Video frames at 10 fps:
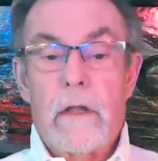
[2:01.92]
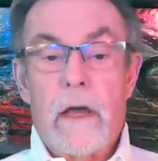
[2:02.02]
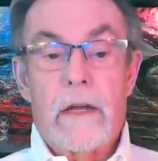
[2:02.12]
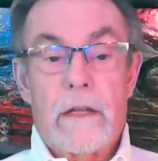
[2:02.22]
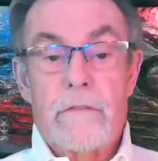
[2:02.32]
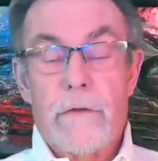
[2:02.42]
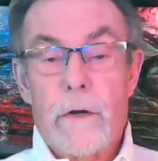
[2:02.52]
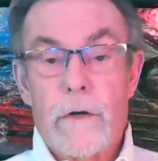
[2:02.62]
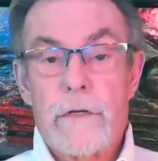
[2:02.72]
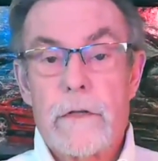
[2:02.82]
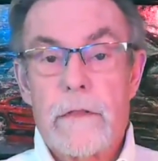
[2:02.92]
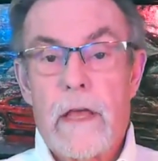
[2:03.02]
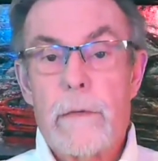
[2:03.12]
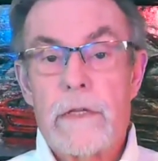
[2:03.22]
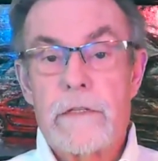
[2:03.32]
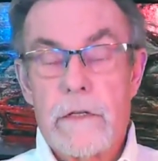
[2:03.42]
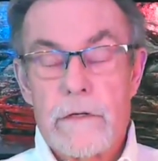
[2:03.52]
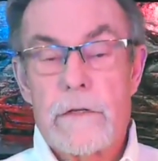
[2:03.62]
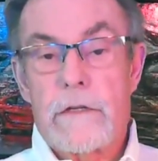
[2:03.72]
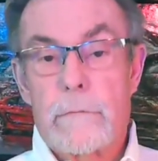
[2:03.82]
a line of conversion, that means the
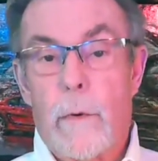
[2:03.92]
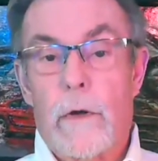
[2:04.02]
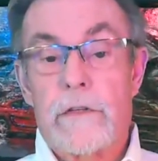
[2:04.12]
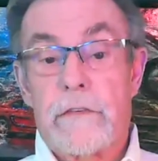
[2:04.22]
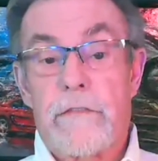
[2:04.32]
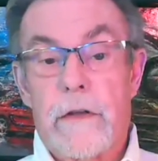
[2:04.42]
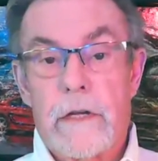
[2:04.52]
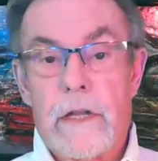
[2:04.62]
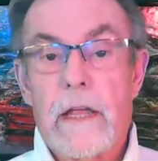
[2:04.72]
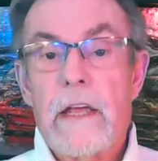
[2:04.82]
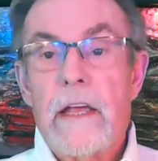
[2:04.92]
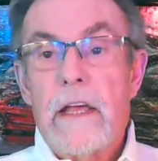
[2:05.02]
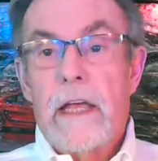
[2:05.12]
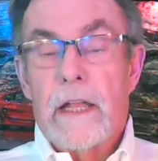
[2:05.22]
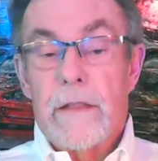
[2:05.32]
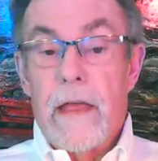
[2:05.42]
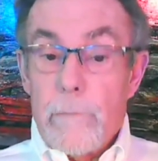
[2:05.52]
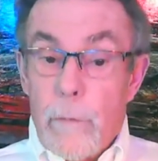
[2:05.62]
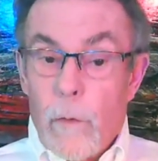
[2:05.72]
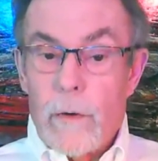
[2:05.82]
intersection point is infinity. At
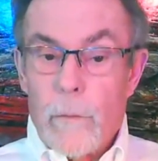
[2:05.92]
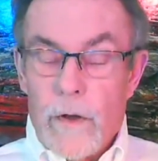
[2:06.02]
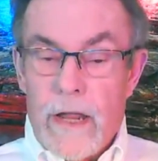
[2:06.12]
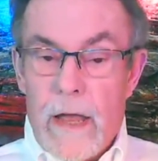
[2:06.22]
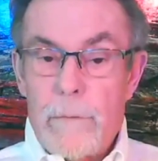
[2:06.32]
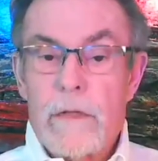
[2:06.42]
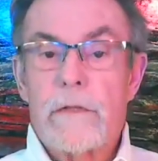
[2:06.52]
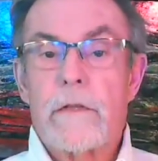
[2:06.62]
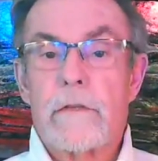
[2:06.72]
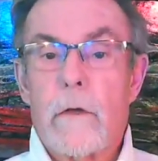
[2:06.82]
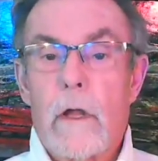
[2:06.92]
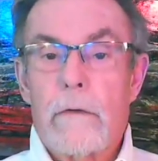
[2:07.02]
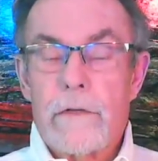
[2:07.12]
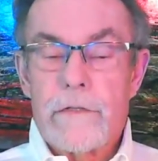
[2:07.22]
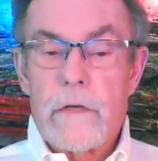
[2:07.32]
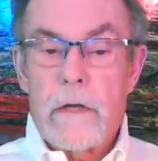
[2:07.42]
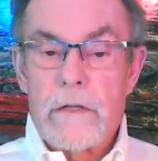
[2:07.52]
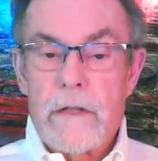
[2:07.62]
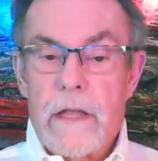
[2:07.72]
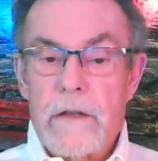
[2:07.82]
that point, what happens is all of a
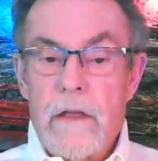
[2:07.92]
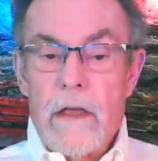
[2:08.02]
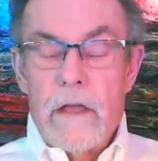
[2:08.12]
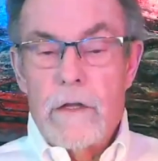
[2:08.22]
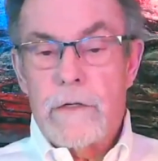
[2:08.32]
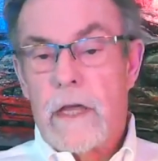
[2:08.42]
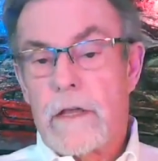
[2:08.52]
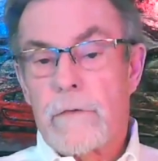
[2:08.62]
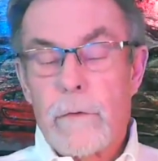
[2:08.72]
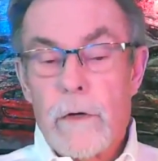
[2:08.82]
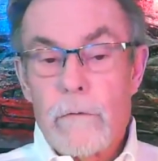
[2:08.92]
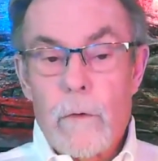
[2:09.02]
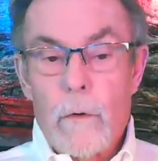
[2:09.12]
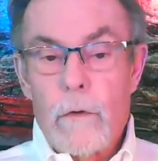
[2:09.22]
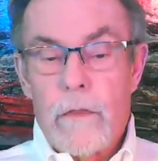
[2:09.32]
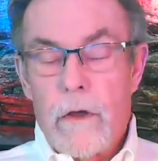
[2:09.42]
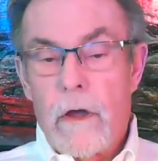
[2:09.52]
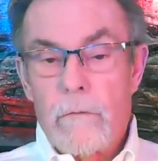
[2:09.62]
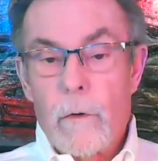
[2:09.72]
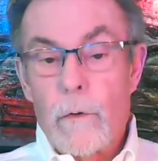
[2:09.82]
sudden, then you take the rear roll,
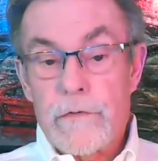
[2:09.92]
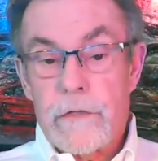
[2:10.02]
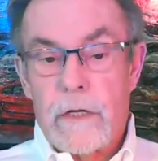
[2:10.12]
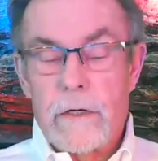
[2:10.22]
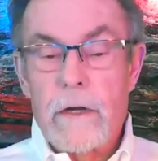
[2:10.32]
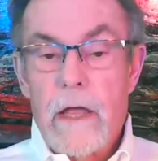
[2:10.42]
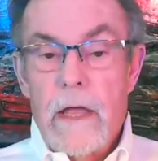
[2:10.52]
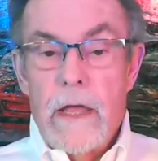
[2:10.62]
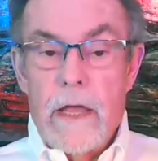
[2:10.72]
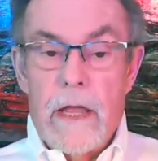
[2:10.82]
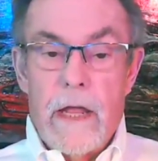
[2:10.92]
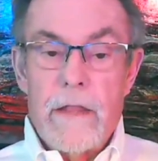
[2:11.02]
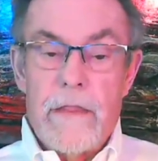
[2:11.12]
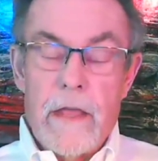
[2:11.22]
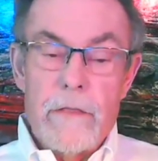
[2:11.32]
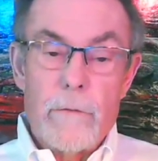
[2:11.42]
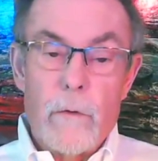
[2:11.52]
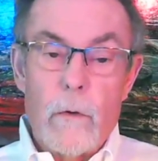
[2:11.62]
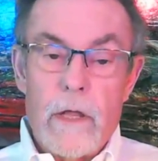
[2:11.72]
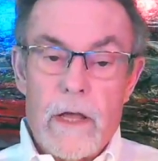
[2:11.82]
uh, roll center, and then the
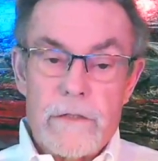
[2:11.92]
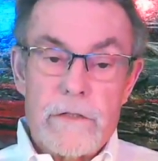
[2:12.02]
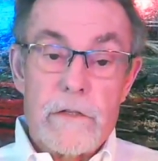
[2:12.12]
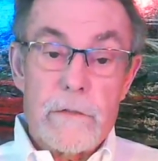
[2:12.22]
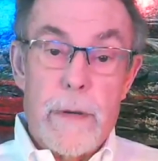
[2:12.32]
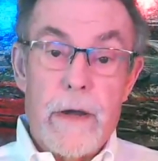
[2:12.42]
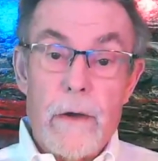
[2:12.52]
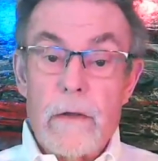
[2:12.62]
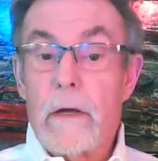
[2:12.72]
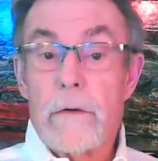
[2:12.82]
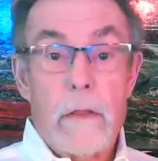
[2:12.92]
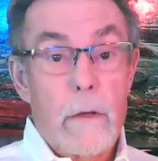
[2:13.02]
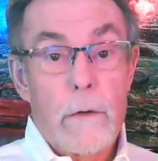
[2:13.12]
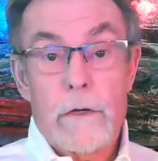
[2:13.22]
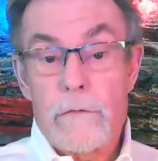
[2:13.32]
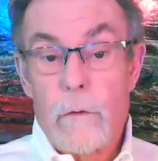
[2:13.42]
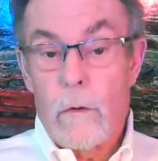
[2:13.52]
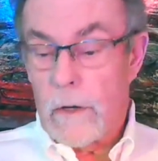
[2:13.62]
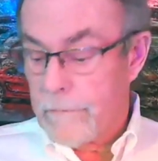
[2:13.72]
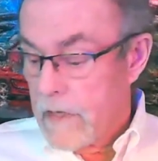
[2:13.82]
roll axis is parallel to the lower
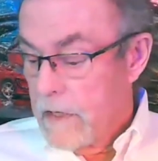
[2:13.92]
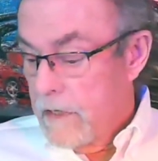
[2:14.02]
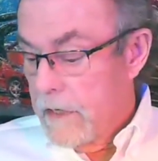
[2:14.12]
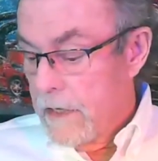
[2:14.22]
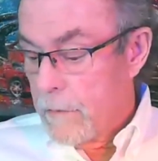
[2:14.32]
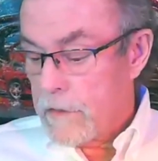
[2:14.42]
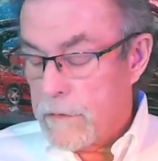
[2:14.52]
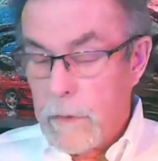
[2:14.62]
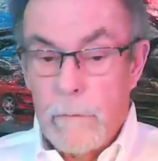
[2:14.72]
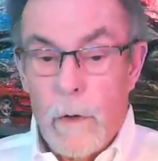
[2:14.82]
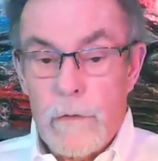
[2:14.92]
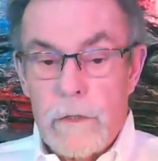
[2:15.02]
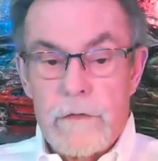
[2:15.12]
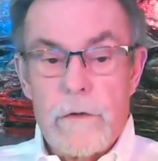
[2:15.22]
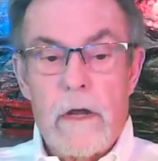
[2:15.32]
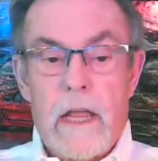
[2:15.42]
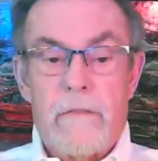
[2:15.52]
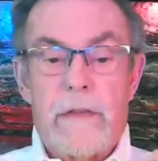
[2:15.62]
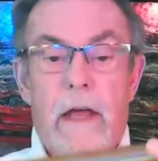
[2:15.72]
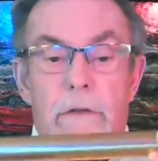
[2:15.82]
control arm, and which we mostly try to
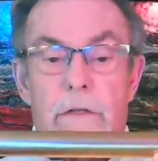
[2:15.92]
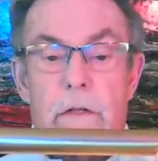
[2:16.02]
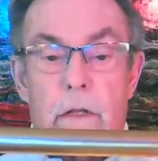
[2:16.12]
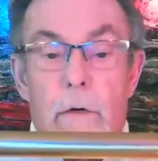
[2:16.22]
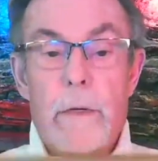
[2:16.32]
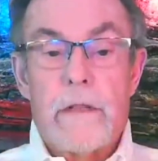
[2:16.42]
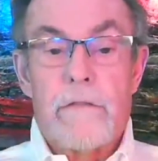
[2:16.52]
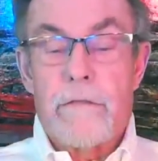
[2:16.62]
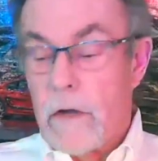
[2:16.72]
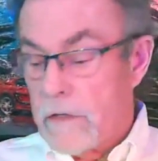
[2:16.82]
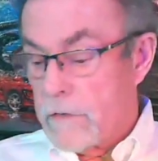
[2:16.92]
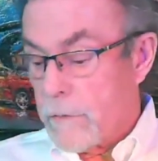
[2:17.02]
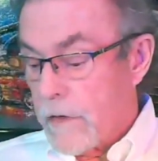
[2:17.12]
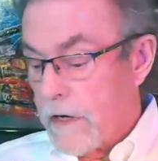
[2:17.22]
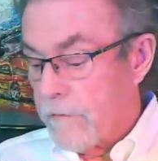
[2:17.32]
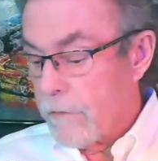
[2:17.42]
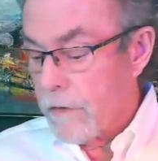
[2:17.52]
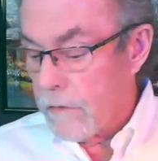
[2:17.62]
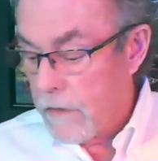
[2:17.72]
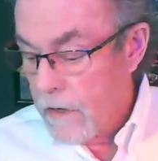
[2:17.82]
have down just a little bit in the front to create
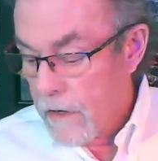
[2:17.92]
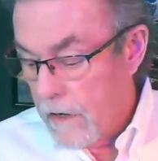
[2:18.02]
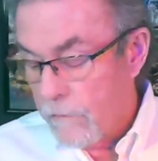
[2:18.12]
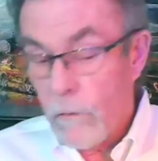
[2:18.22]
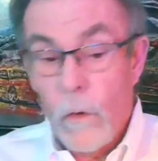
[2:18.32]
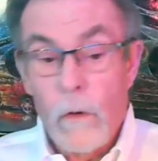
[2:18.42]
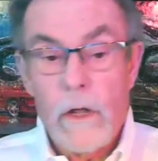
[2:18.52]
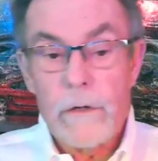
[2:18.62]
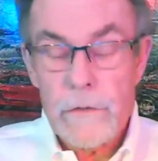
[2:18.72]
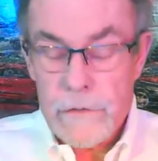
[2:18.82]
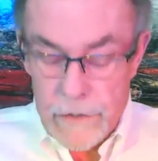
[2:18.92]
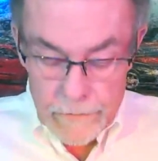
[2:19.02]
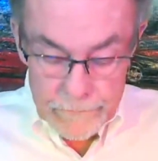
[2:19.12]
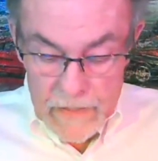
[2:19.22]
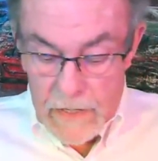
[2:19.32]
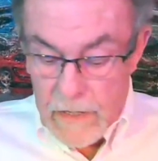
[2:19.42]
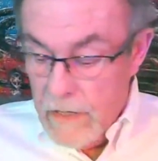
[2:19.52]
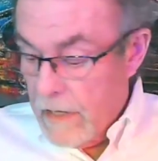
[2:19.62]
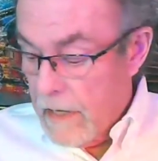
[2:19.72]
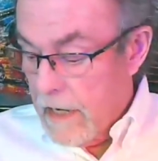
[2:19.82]
rear uh, roll understeer.
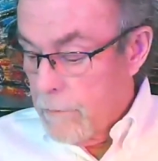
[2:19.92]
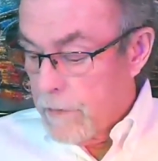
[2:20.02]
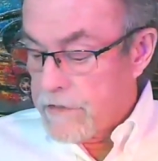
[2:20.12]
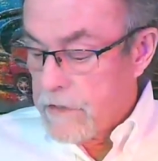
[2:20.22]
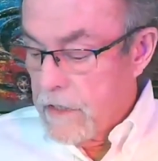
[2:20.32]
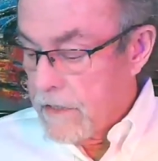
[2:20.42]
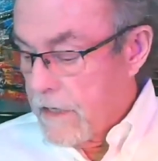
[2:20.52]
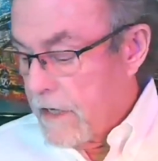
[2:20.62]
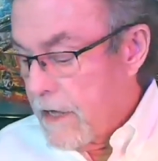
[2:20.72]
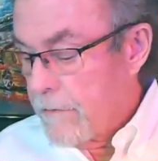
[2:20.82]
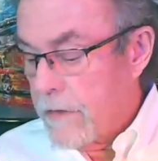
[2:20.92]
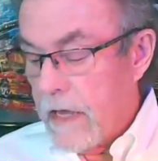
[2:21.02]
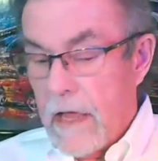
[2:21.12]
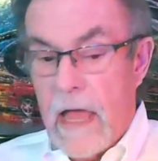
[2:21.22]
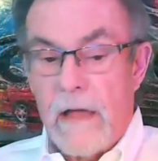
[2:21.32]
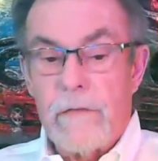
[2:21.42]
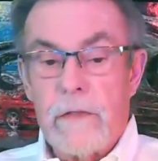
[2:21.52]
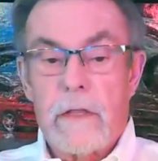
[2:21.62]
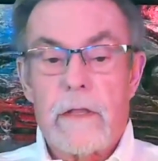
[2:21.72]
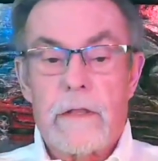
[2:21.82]
Uh, but see, the having
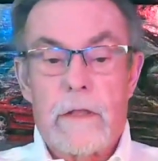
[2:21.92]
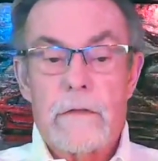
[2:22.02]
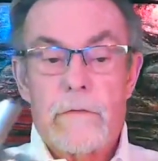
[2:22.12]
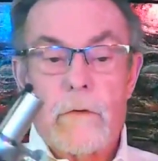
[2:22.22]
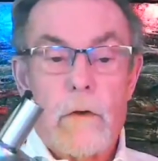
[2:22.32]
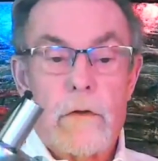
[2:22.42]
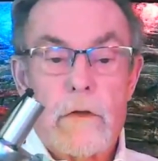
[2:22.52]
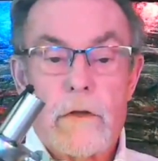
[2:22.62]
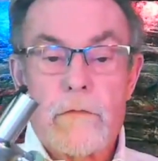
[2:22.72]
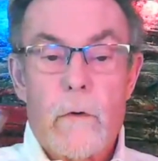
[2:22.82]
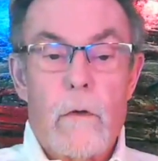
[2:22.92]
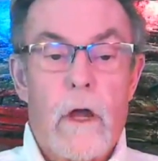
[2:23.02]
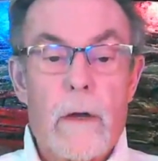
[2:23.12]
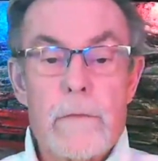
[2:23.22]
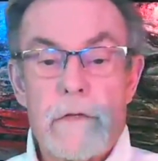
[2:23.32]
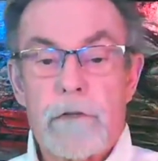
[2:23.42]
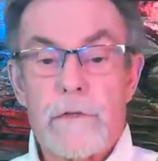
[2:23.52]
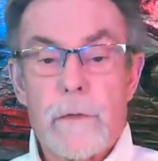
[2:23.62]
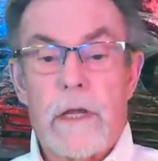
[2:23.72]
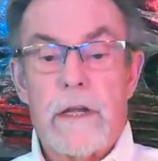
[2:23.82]
the control arms
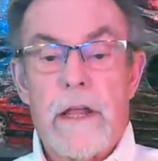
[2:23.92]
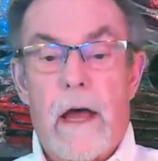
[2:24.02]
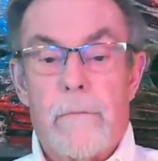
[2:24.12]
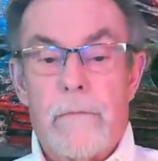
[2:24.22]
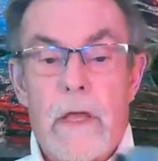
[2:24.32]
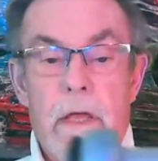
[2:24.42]
straightened out